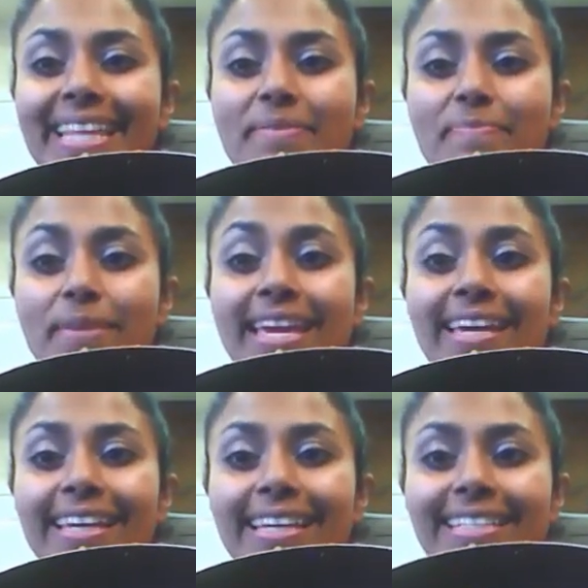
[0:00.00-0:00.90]
The
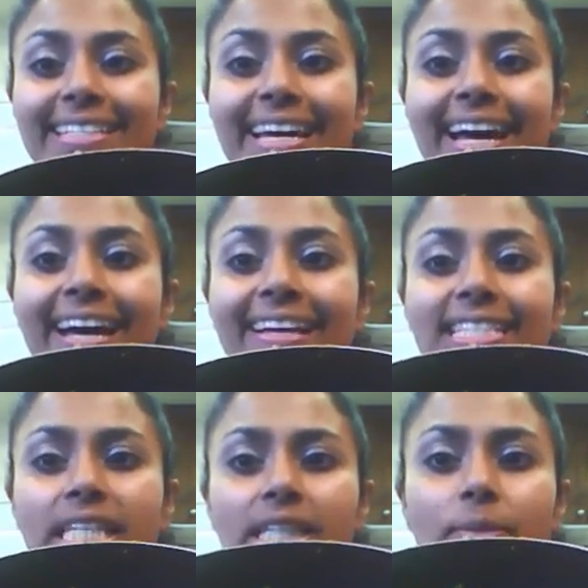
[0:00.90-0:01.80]
meat is
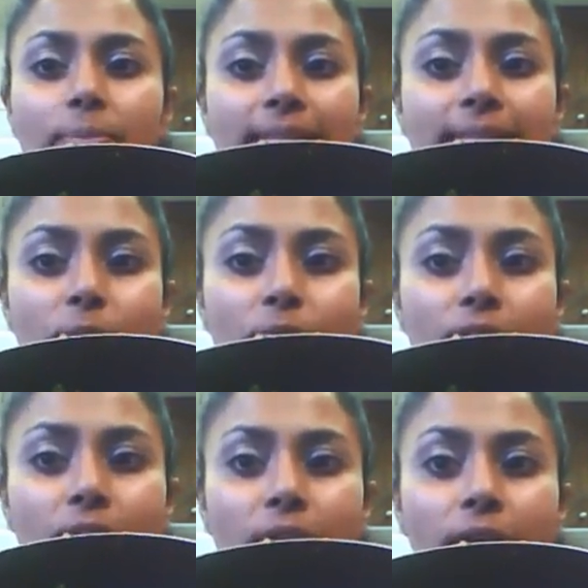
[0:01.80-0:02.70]
still in pieces
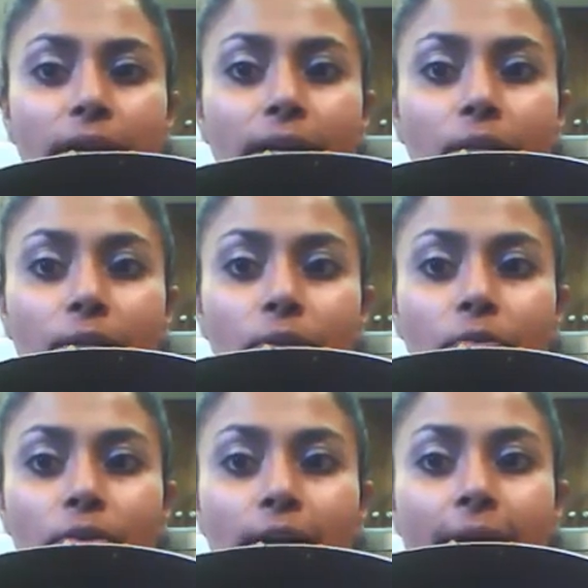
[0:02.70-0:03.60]
over here, and
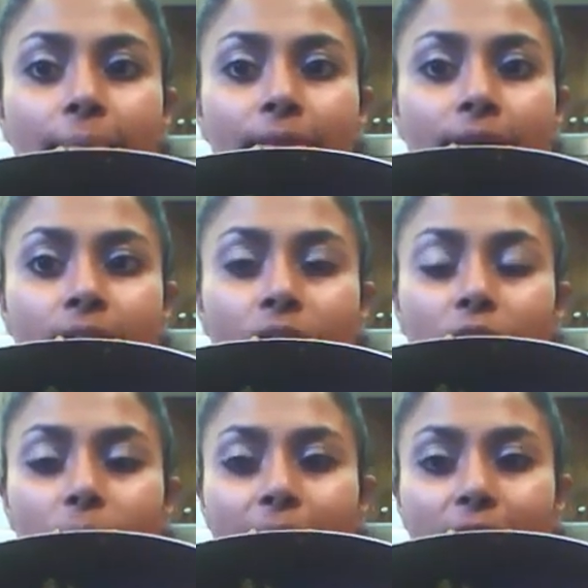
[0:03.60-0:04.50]
you've got a
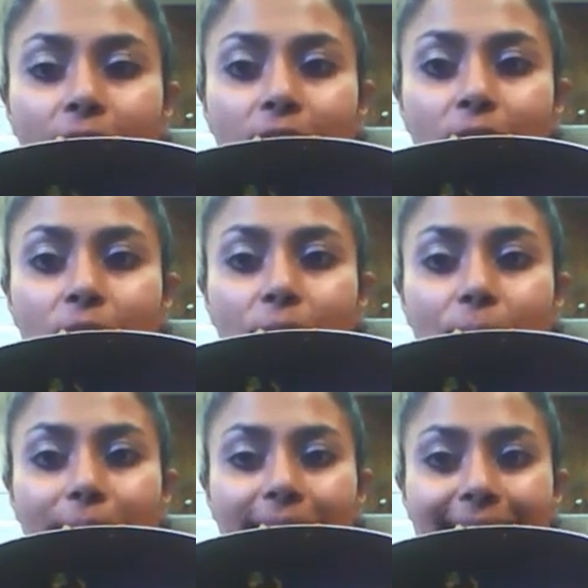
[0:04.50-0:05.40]
good amount of
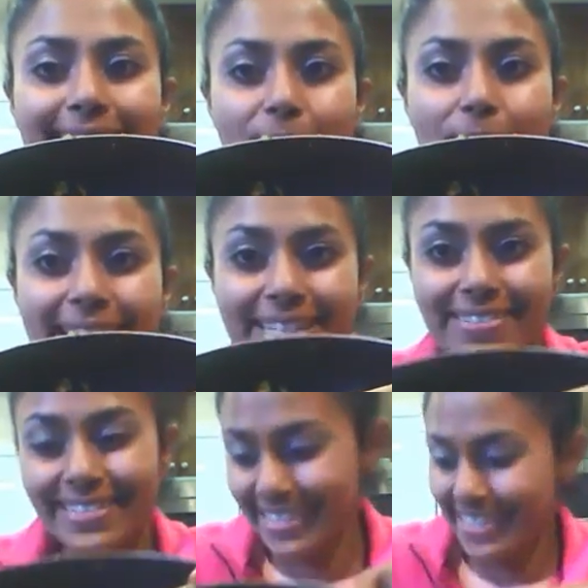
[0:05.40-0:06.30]
green peas and sweet
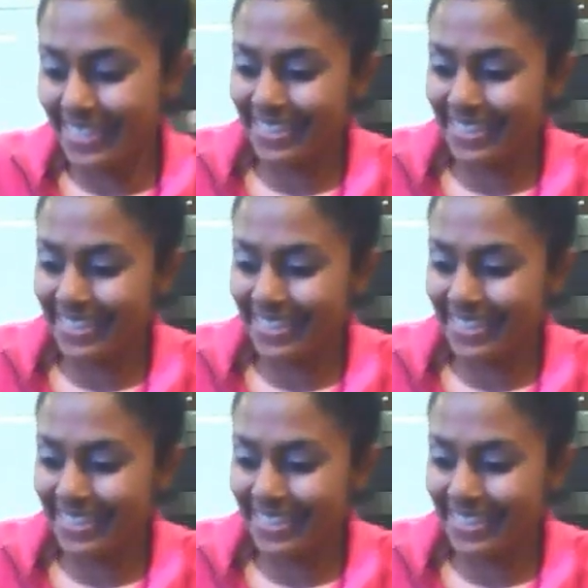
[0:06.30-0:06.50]
potatoes.